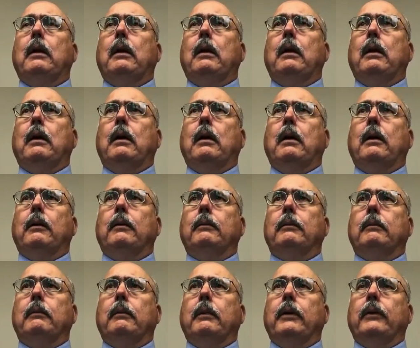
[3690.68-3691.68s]
uh,
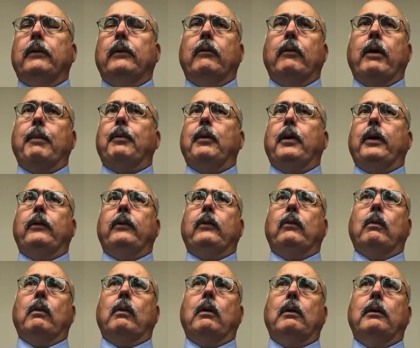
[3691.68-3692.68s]
it's a great place to
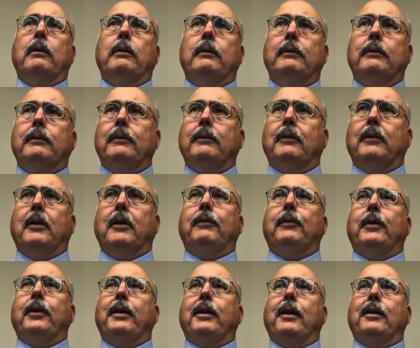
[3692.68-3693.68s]
work,
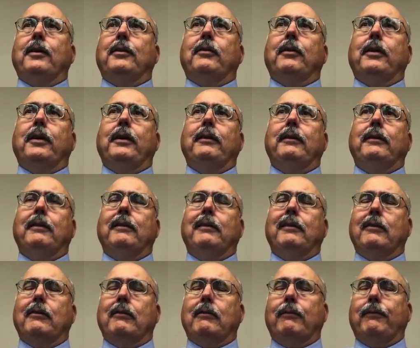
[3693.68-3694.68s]
lovely country,
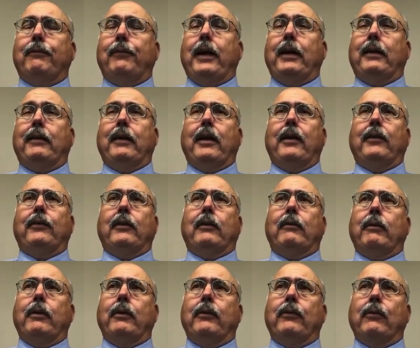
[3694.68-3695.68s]
fantastic
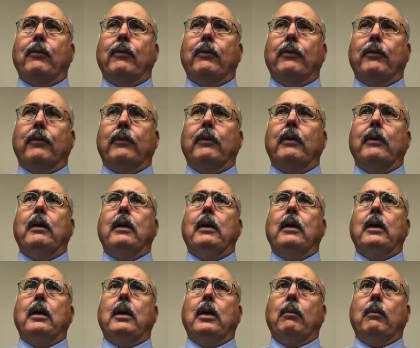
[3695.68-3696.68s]
resources,
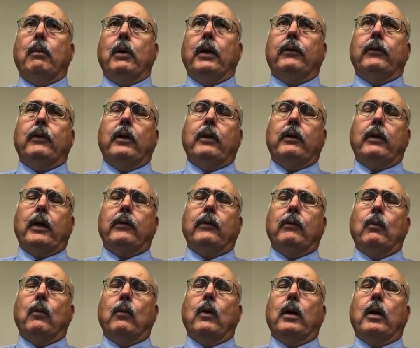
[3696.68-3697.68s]
but it's going to take
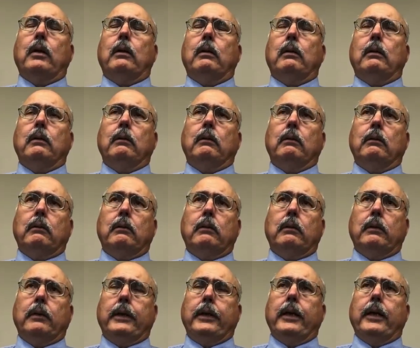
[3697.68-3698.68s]
some work to
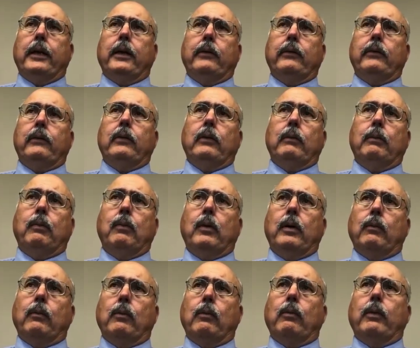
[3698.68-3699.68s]
to get us to the
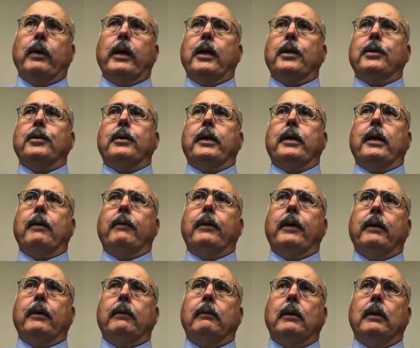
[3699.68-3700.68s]
point where we actually have
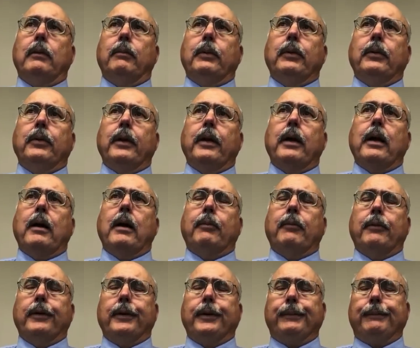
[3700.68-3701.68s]
that ability to
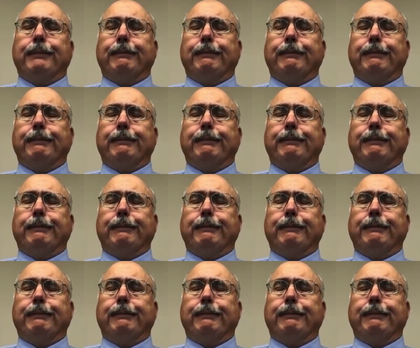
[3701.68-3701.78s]
operate.